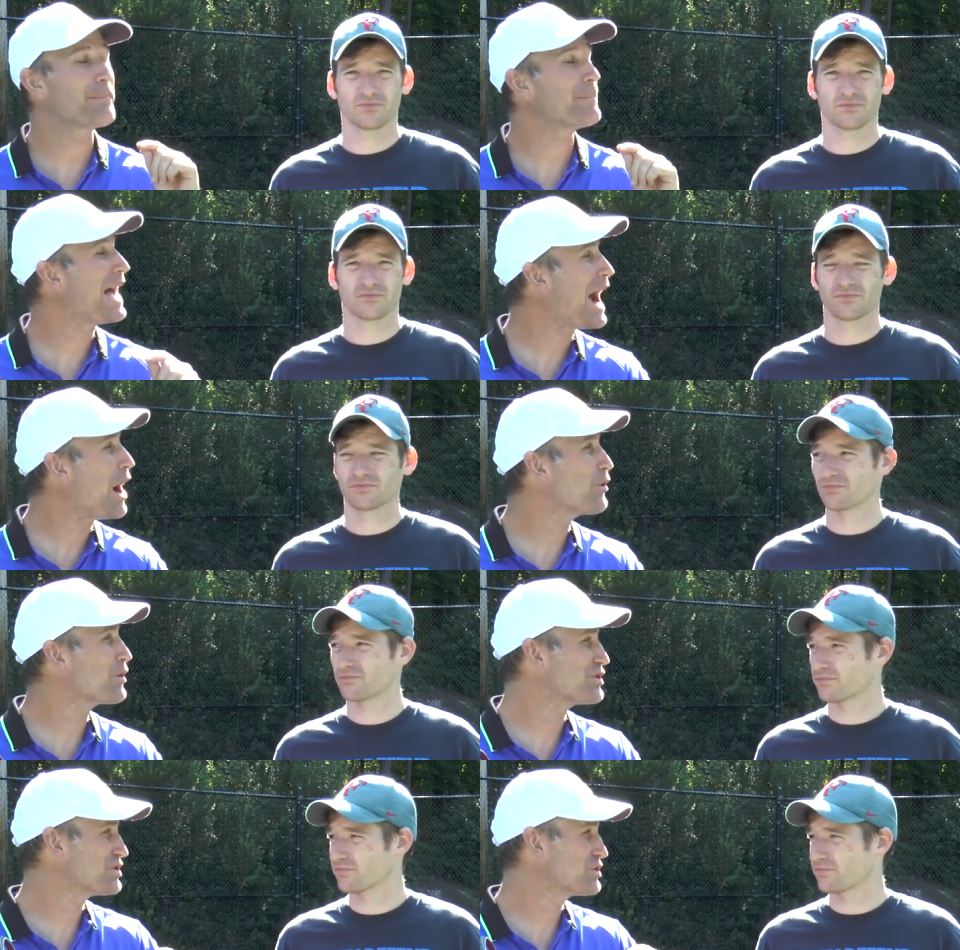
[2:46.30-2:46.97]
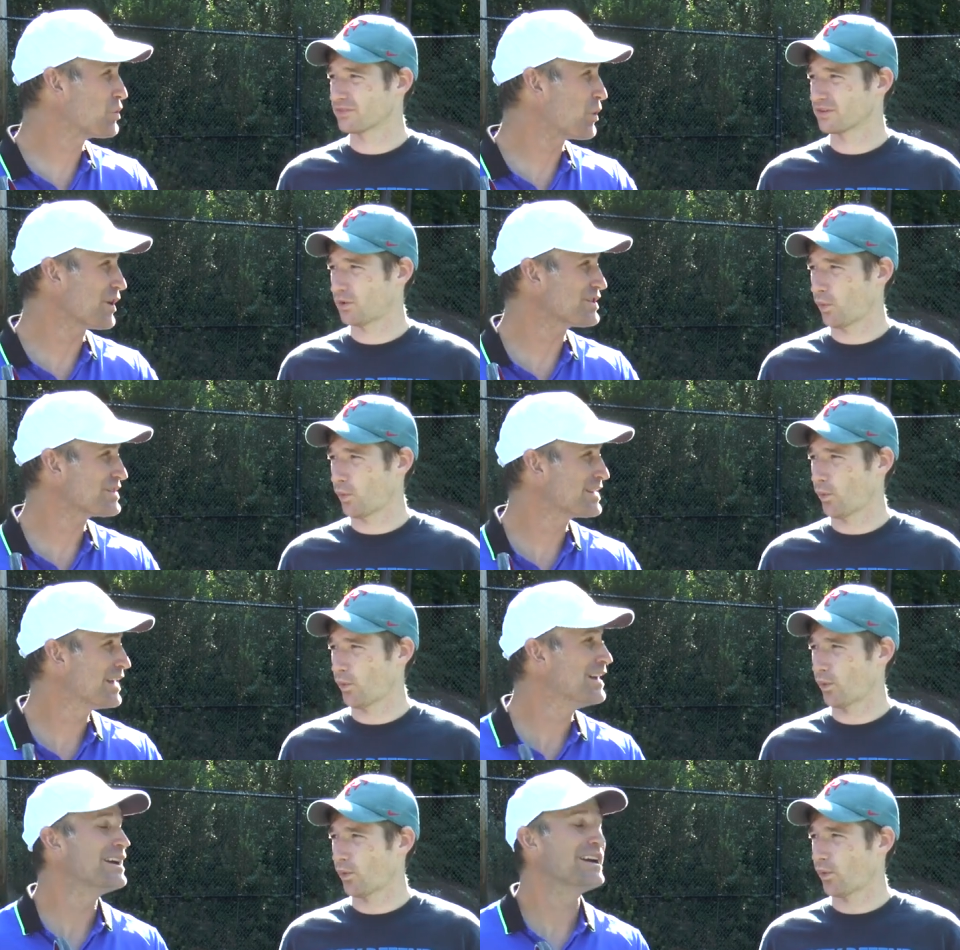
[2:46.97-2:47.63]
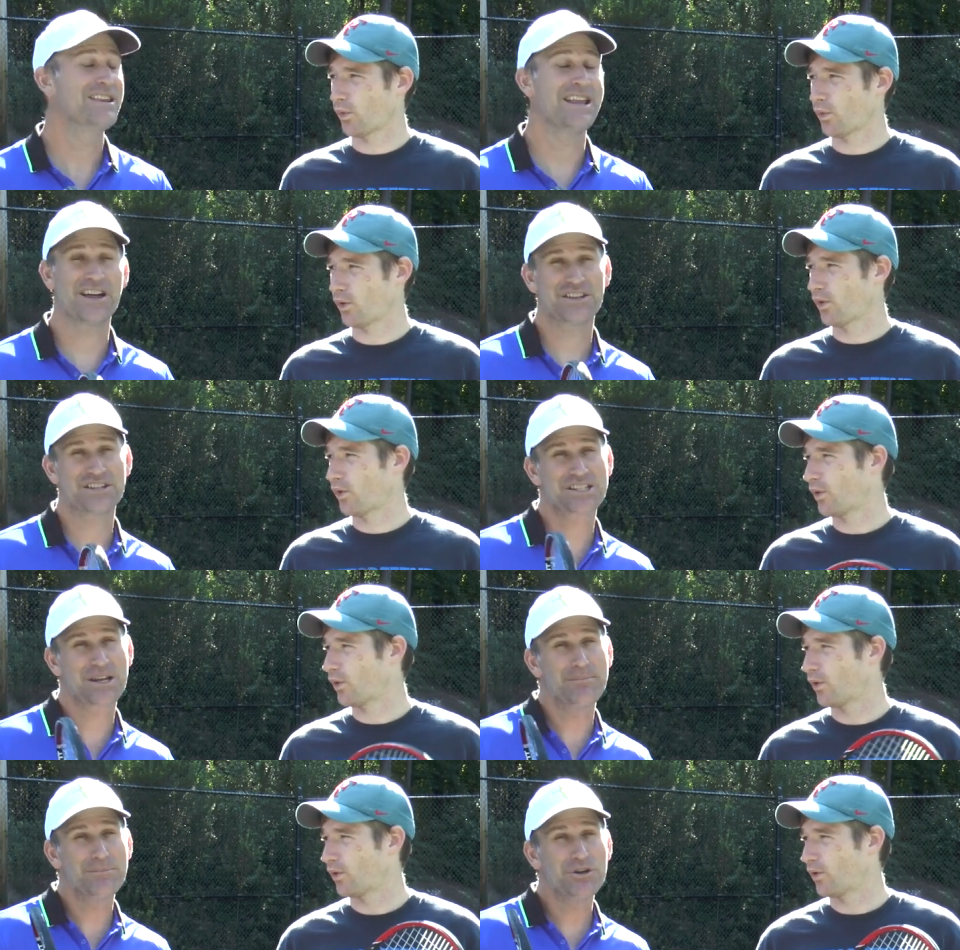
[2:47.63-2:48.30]
Speaker 1: power source. Now this
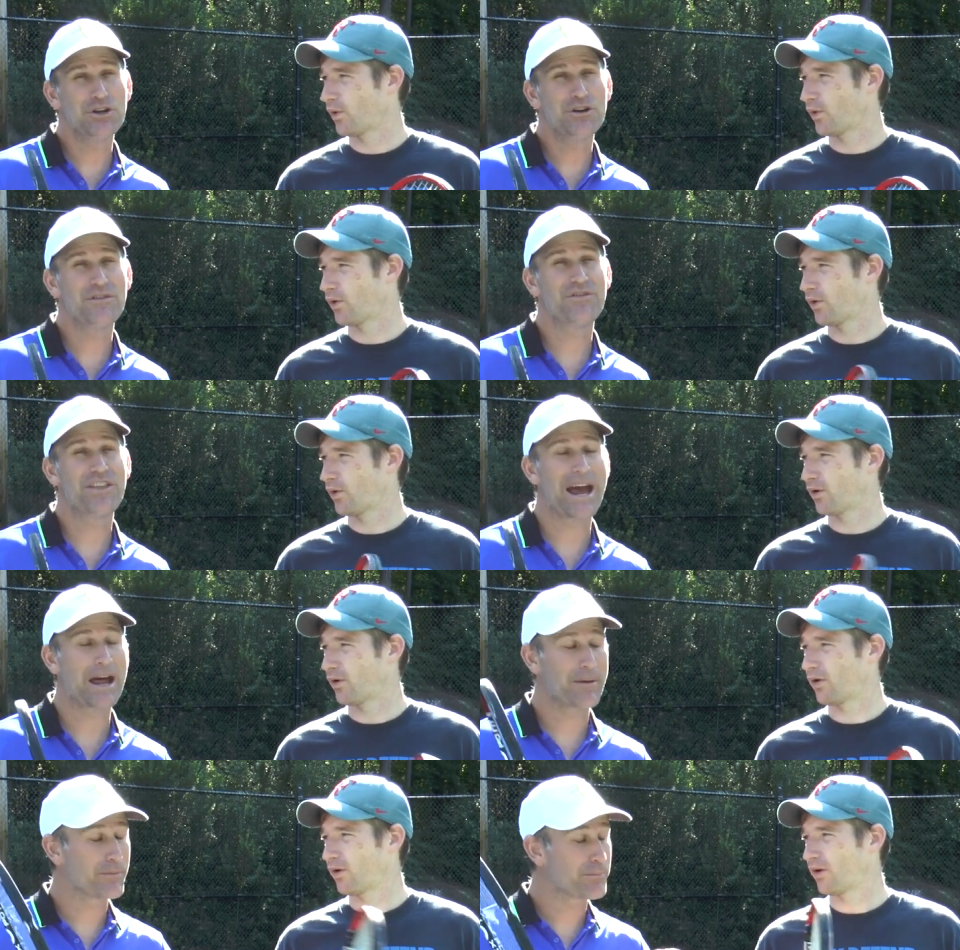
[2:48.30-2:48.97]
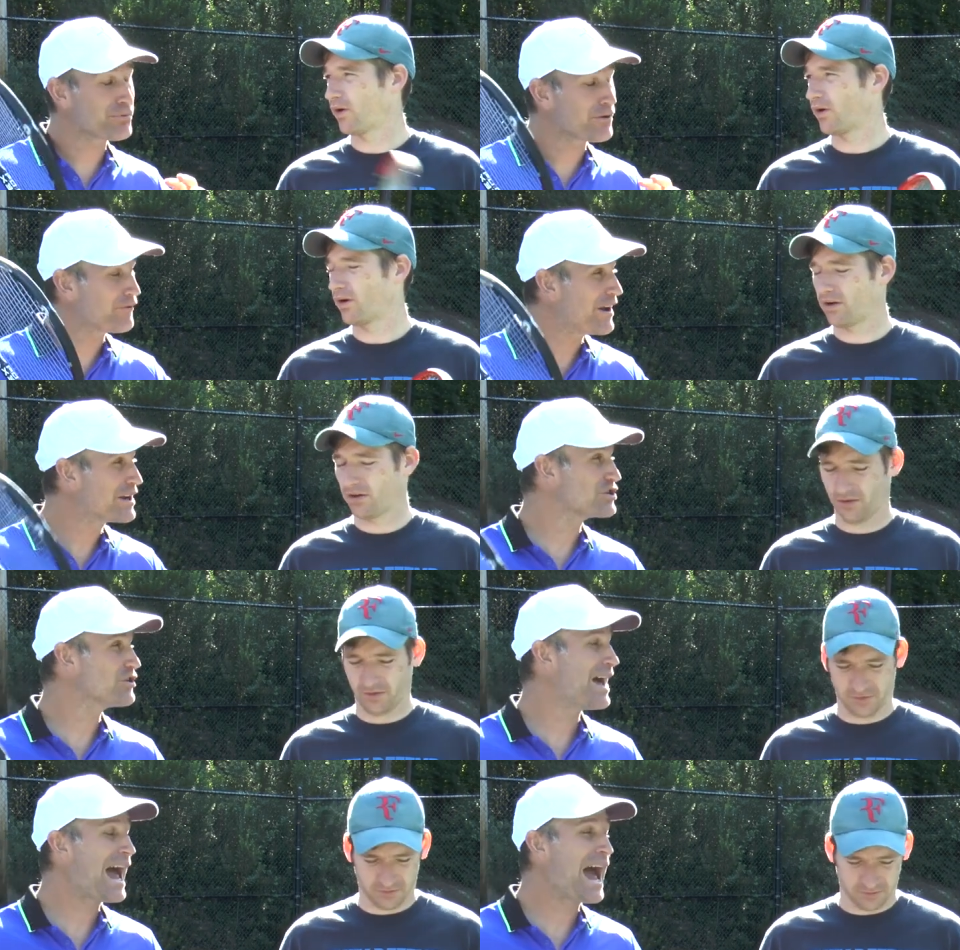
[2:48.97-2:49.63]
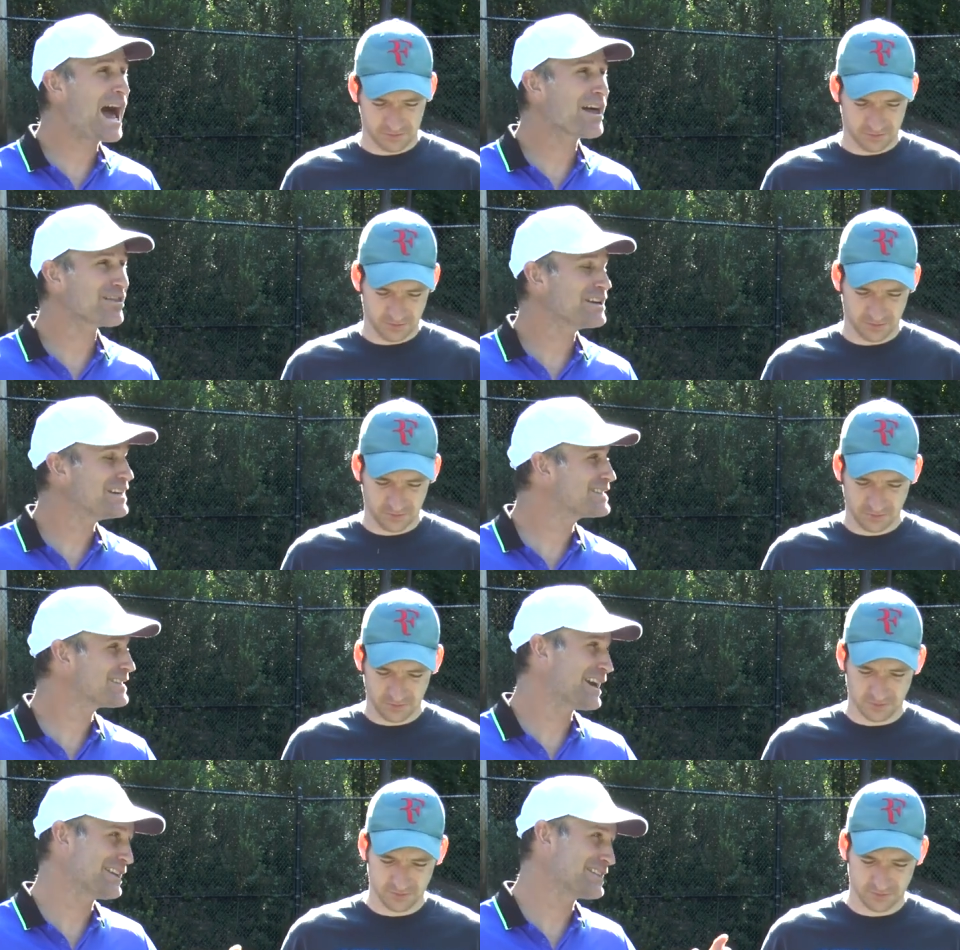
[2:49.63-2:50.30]
is a move that professional
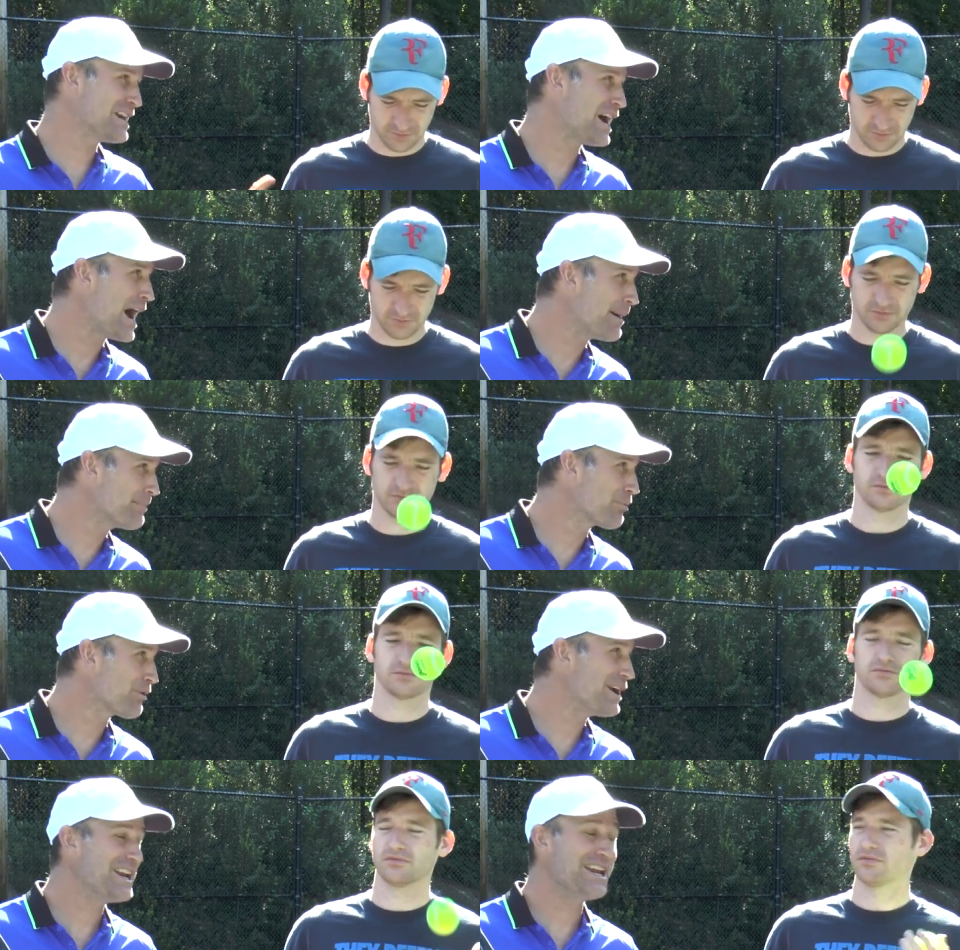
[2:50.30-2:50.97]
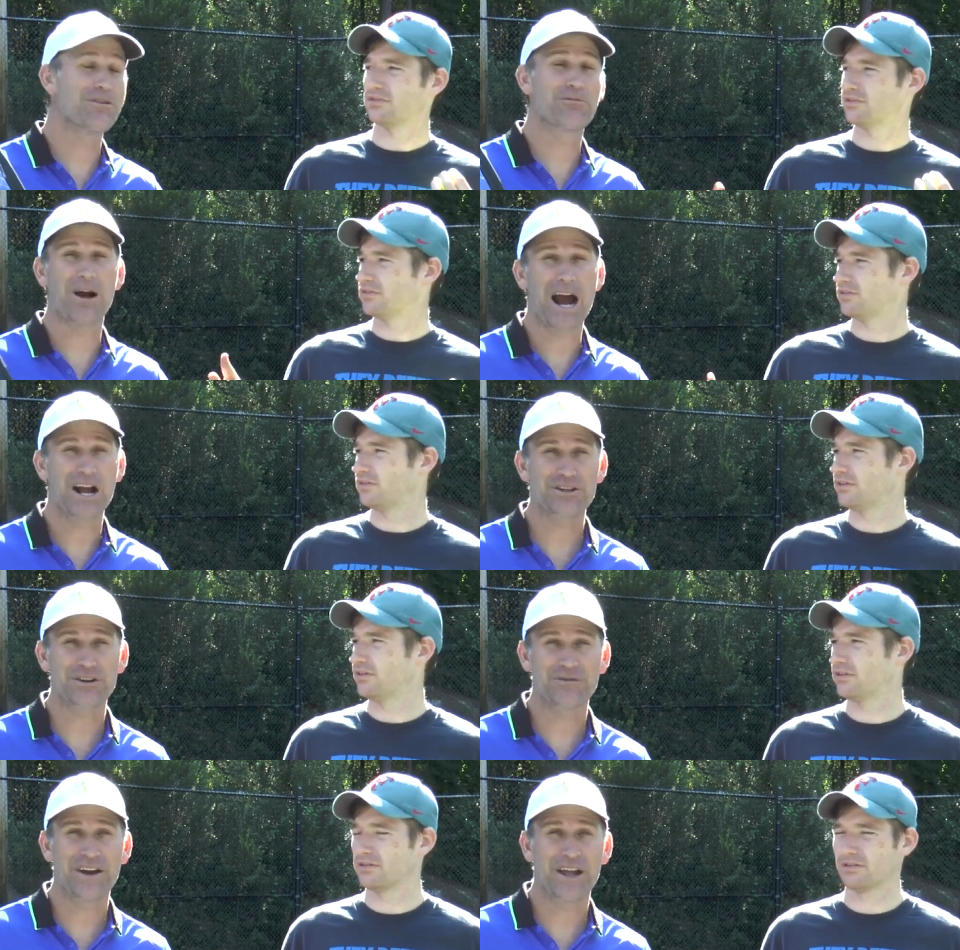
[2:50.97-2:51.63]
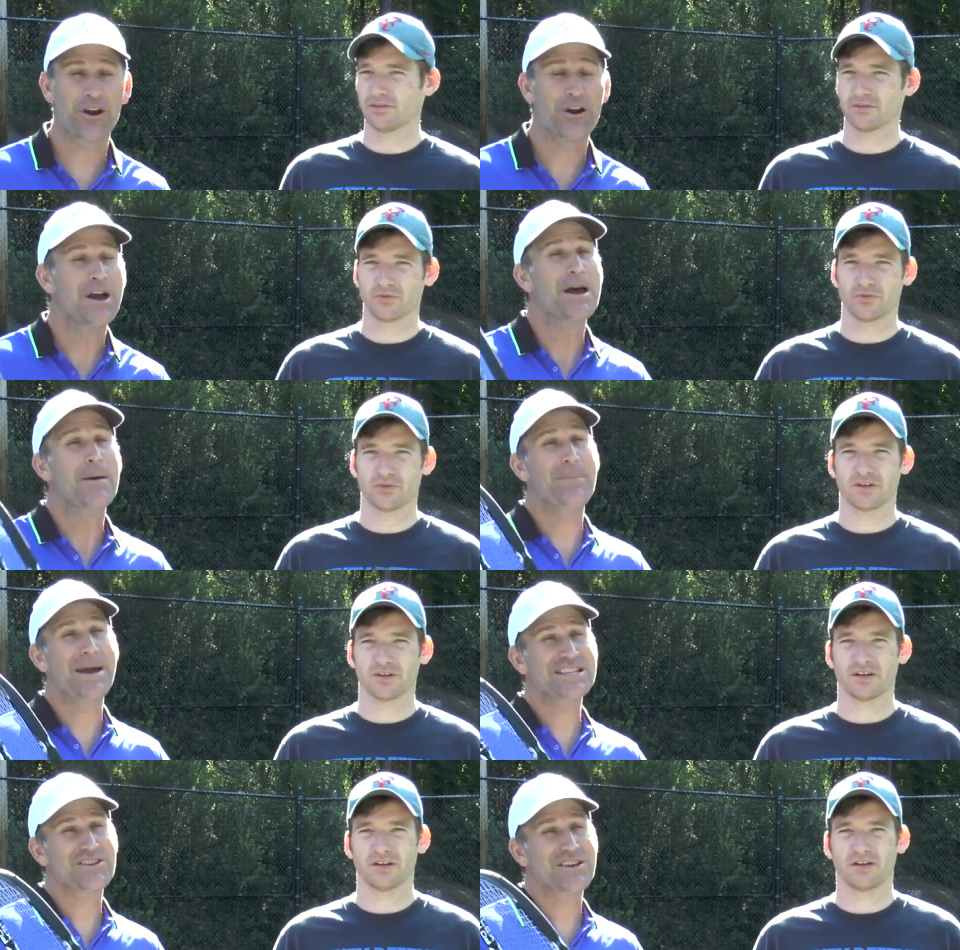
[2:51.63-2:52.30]
athletes like Tom Brady, Roger Federer,
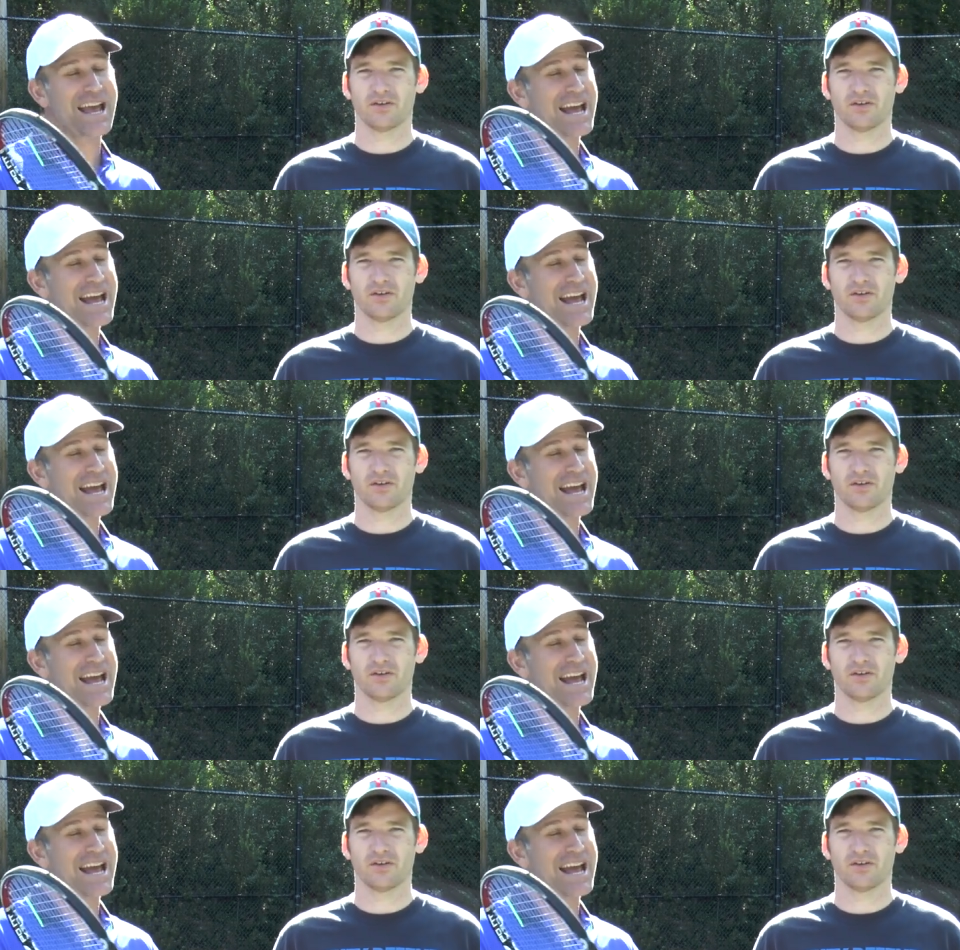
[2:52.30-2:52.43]
basically